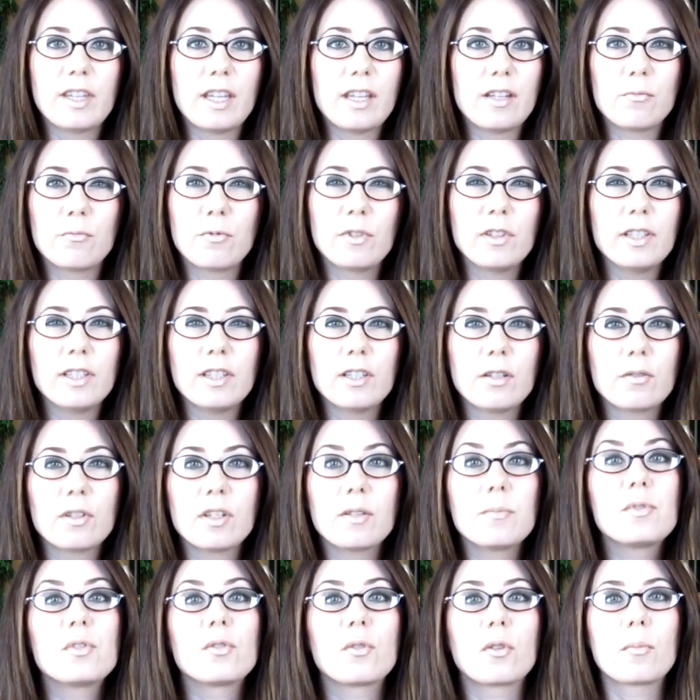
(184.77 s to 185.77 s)
They really don't
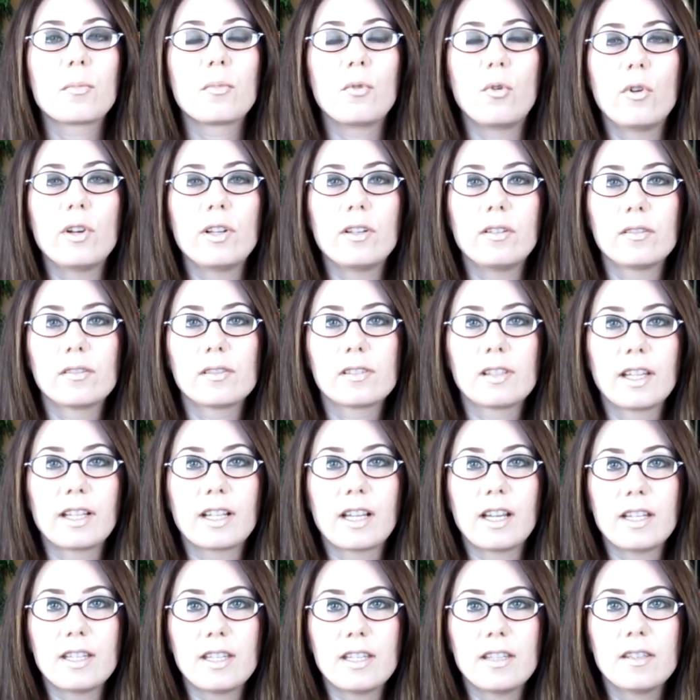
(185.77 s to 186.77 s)
absorb oils
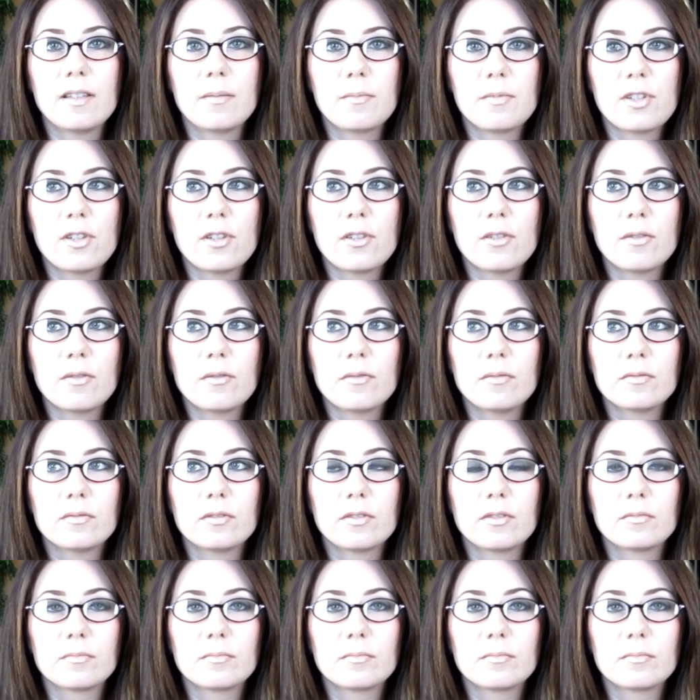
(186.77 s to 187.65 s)
like I need them to,